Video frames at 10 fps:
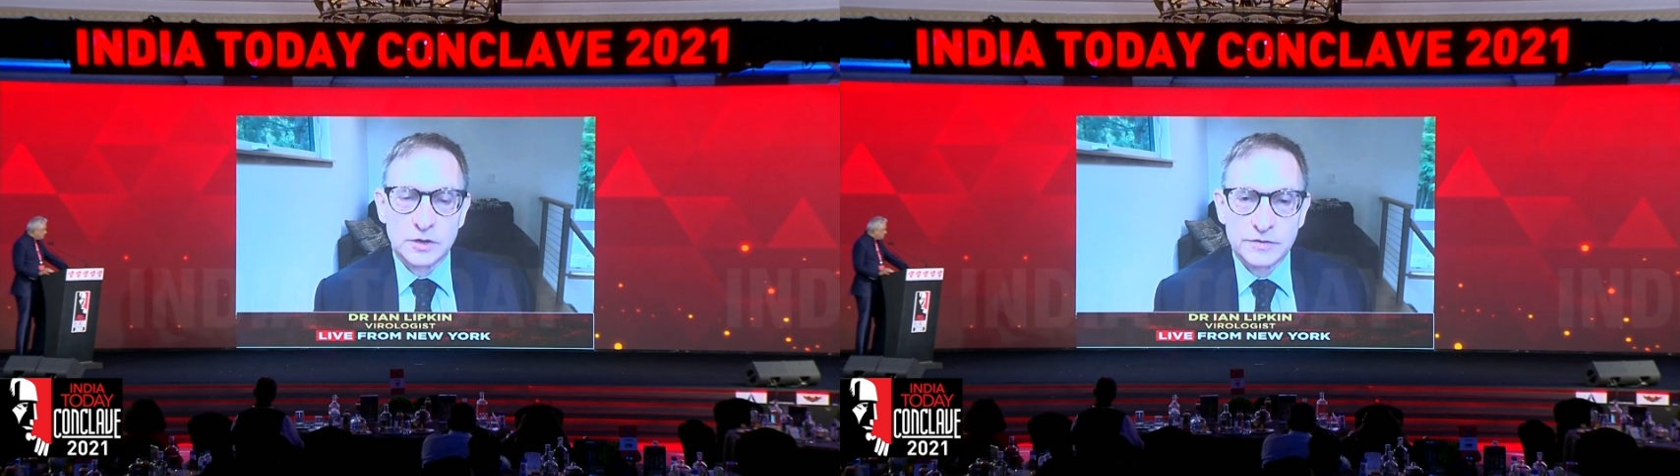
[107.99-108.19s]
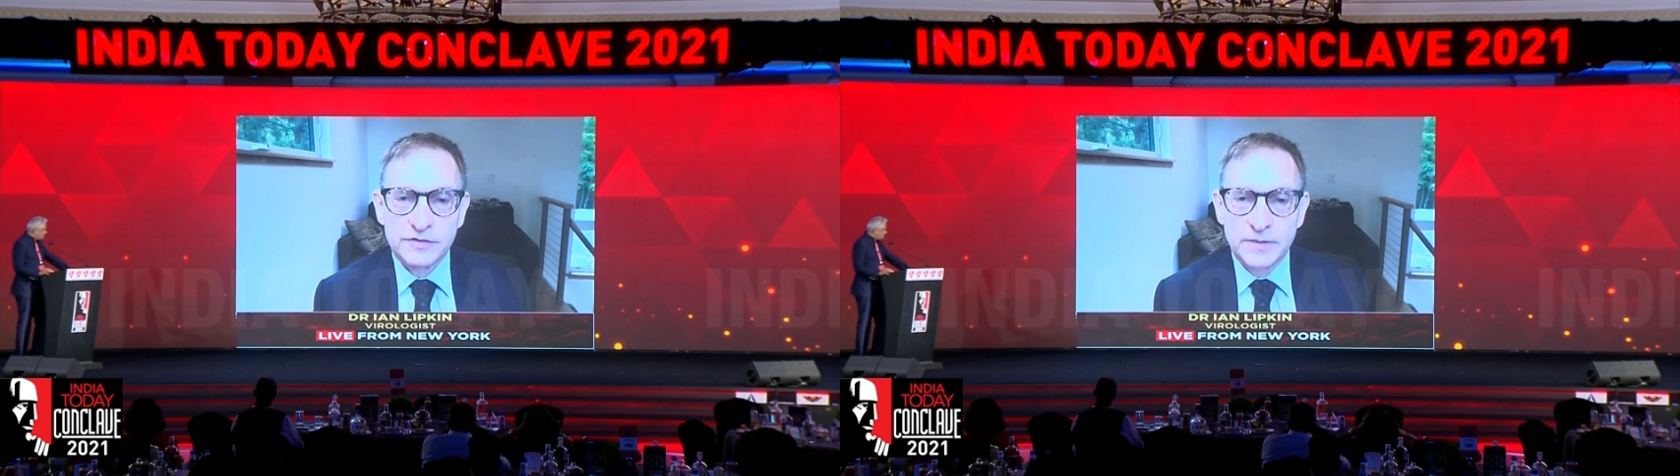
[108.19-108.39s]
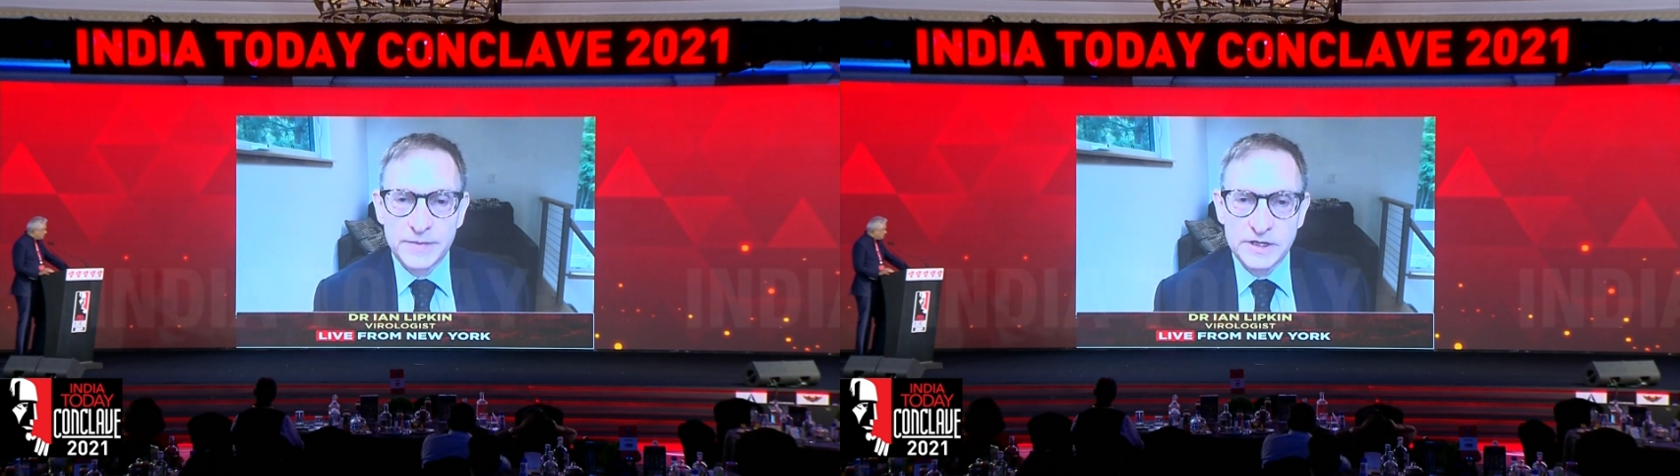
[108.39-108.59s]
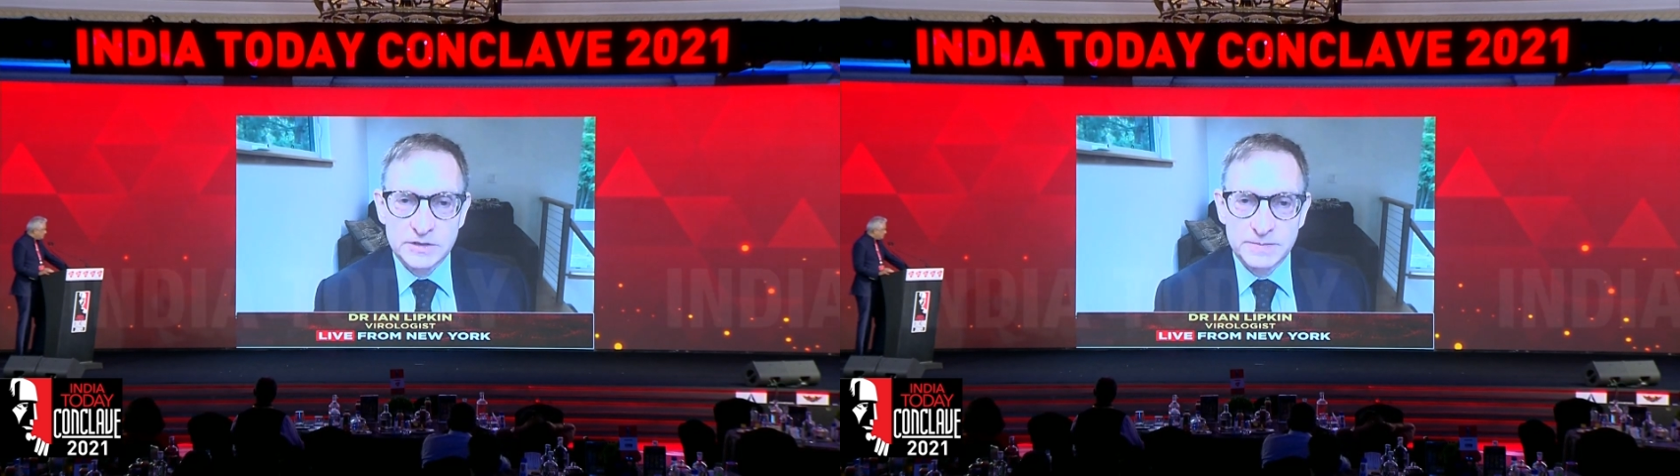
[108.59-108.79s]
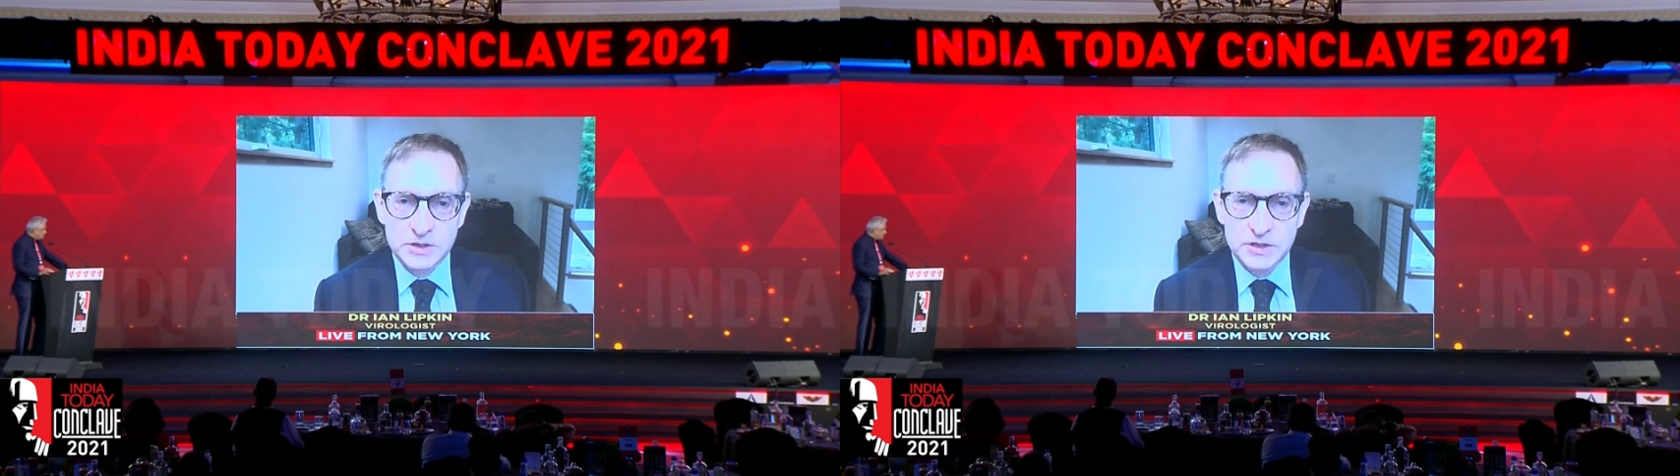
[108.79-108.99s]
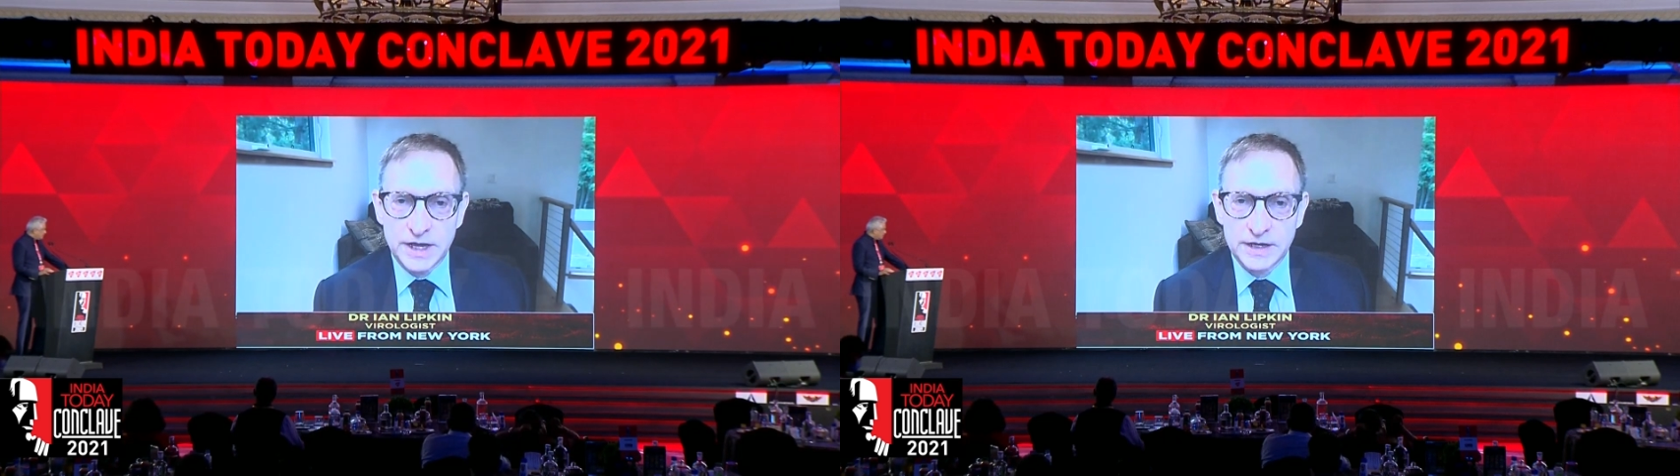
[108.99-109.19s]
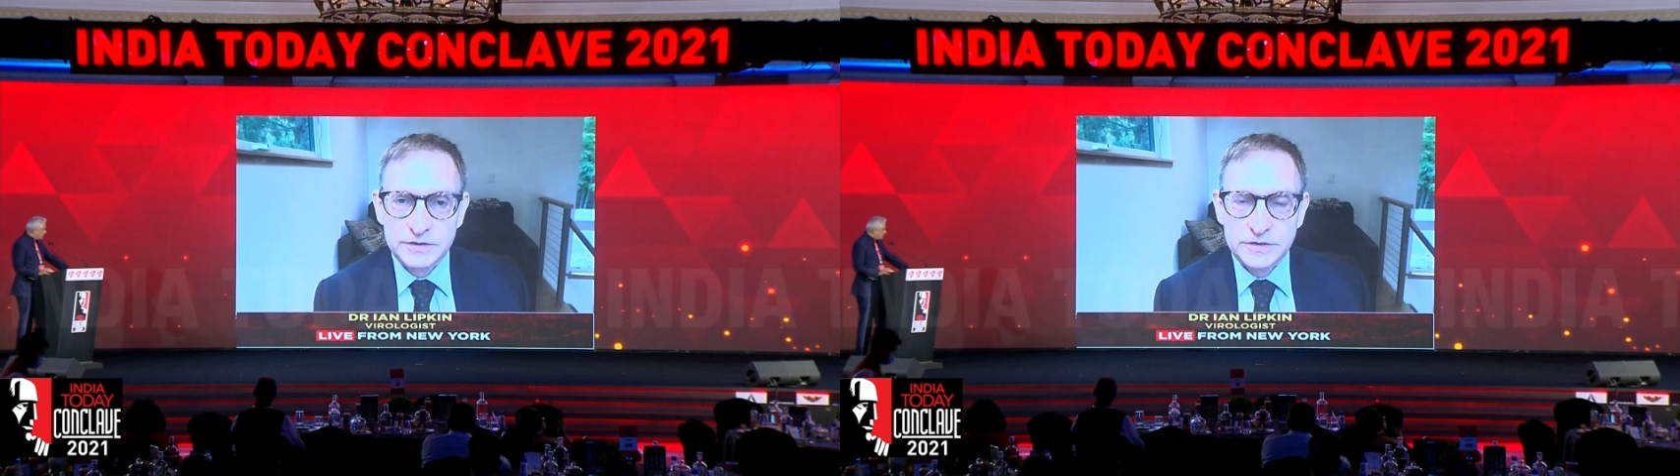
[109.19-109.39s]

from these mistakes.